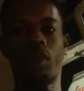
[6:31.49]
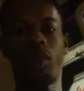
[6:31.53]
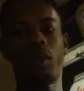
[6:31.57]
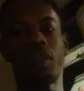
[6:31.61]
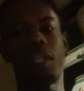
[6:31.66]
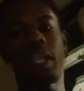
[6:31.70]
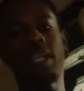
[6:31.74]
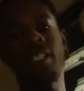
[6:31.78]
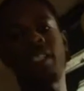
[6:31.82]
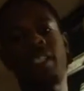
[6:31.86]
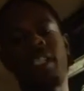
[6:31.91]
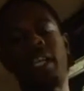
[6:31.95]

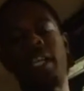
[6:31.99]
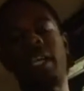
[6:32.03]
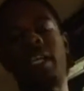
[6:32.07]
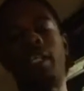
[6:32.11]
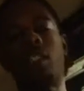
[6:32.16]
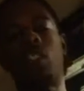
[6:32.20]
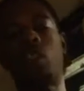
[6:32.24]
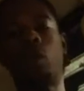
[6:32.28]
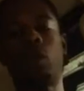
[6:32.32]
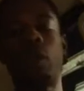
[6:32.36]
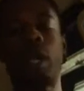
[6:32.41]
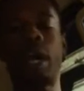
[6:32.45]
Let's get
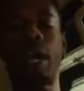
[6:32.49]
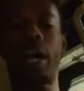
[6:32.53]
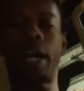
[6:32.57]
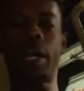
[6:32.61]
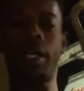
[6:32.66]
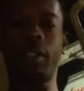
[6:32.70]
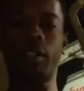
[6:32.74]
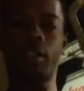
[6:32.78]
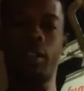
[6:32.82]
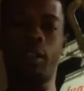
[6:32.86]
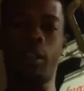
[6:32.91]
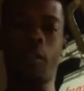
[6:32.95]
it, you
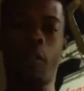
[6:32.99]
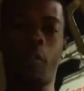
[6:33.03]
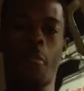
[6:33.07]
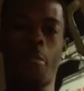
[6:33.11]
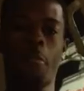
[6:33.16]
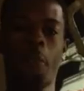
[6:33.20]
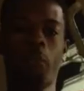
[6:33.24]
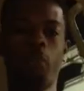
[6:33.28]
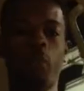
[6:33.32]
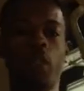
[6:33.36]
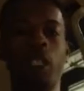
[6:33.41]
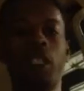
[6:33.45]
guys.
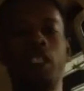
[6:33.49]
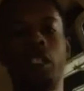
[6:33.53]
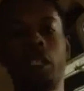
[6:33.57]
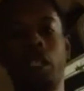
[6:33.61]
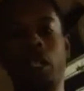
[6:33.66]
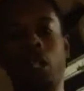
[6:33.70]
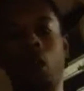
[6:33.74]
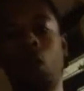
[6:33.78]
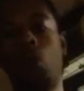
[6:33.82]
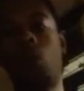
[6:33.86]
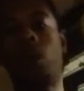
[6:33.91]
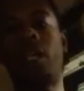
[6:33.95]
It's a
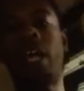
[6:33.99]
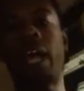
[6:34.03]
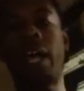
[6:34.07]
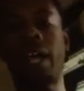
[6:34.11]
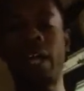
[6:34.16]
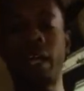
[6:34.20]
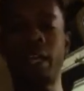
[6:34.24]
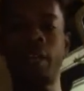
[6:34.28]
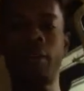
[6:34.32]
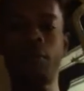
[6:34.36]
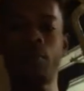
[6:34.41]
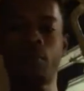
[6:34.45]
new
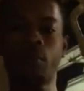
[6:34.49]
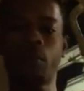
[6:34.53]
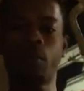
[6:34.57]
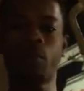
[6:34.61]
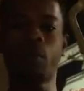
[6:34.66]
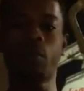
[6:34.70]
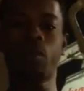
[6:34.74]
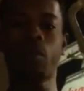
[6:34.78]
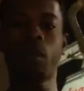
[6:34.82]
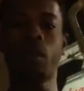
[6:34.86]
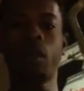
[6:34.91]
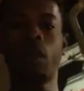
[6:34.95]
day.
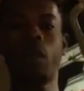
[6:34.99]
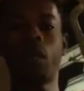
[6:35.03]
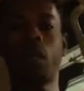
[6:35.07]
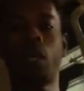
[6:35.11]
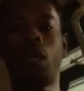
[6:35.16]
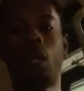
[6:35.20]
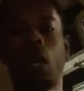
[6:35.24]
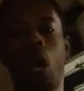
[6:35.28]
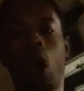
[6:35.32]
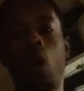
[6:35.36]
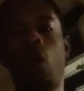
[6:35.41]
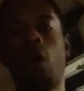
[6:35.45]

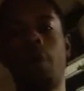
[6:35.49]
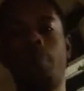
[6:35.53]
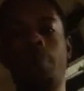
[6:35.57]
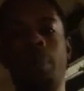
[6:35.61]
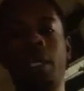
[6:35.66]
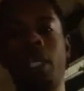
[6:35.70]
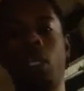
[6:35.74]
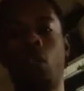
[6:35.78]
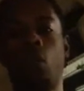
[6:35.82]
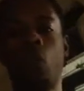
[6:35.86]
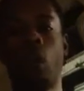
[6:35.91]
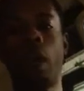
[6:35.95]
Go and
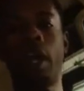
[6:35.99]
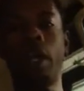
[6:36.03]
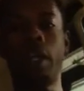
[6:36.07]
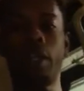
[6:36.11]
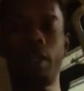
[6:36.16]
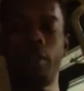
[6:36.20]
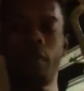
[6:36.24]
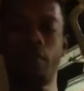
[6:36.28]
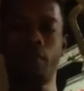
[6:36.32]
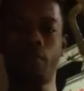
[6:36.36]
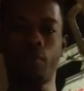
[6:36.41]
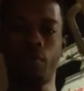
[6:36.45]
be
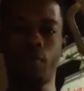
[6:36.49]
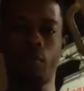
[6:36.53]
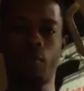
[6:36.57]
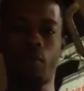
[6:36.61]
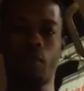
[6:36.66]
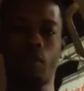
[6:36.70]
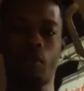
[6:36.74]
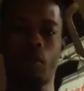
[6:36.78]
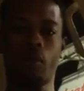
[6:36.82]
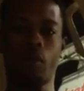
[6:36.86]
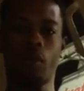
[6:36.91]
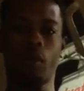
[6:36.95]
great.
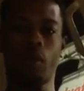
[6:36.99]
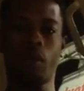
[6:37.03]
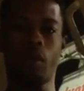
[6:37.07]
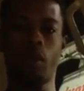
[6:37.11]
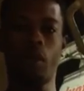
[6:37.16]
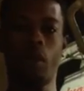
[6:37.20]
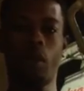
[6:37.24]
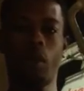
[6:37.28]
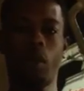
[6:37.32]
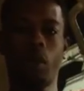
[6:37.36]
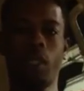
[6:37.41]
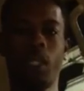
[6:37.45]

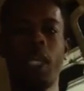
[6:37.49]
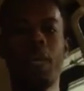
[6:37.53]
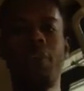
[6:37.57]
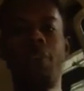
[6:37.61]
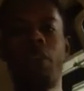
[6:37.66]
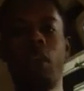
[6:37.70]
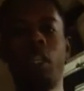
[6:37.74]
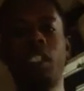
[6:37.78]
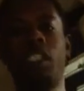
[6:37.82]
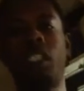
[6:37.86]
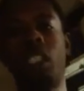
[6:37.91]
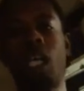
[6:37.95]
Give
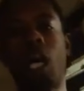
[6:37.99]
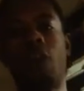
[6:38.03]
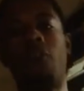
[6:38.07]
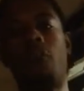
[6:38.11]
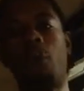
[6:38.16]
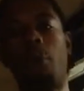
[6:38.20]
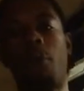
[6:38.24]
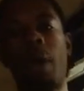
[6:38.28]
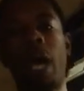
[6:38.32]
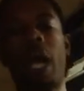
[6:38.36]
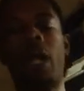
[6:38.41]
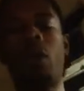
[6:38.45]
yourself
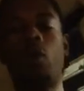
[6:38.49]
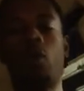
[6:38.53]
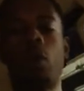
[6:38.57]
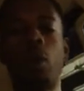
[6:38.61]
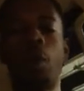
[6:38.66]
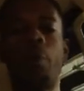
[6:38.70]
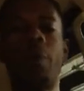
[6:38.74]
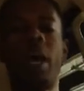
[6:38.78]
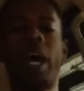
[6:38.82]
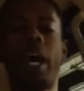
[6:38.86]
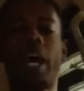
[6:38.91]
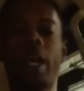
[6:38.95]
a pat on the
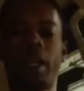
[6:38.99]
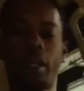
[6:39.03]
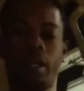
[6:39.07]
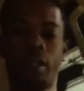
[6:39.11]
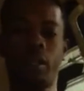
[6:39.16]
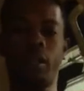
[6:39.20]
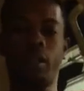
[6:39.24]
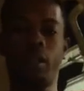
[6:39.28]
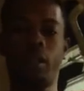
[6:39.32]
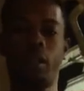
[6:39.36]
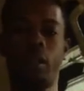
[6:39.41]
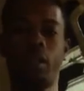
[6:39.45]
back.
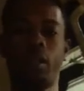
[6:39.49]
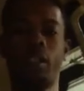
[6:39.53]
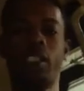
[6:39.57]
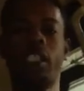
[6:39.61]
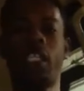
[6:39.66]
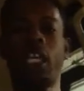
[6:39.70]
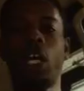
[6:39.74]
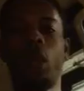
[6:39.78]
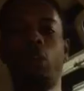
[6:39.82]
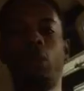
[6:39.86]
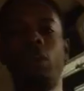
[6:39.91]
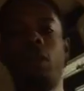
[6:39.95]

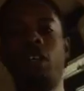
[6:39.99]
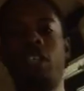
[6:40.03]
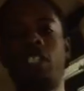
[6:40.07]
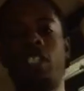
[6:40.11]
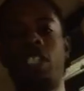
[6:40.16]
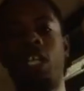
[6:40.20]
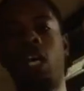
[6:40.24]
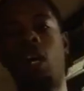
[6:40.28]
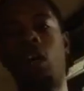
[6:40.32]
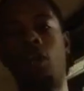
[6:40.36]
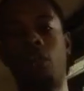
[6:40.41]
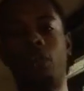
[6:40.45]
Tell
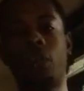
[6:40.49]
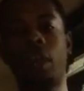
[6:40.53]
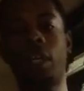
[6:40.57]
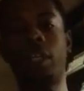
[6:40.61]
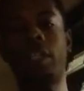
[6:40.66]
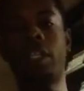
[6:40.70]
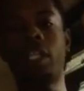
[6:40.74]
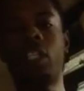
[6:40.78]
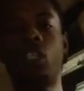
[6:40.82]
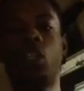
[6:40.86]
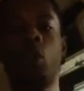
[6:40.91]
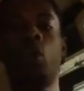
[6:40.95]
yourself
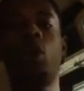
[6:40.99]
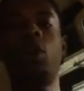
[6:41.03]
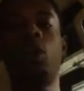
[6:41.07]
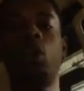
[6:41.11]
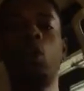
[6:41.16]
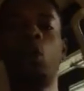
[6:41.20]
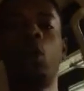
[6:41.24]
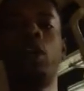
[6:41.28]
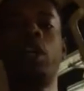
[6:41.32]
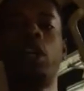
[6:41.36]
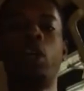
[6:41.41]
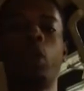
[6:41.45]
that you are
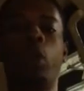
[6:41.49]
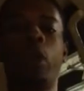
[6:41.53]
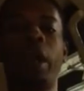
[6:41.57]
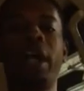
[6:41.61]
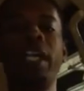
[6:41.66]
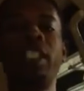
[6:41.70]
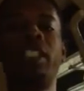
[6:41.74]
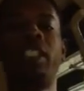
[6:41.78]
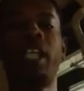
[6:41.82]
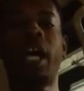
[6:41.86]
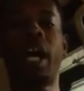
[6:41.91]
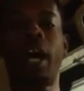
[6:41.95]
doing a
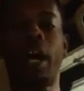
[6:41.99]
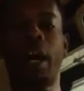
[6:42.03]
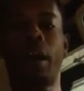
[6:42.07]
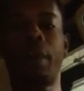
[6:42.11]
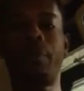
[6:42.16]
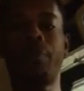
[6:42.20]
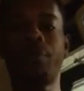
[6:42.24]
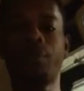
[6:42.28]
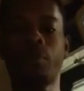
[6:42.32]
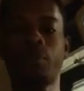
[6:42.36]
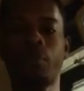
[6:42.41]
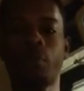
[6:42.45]
great job.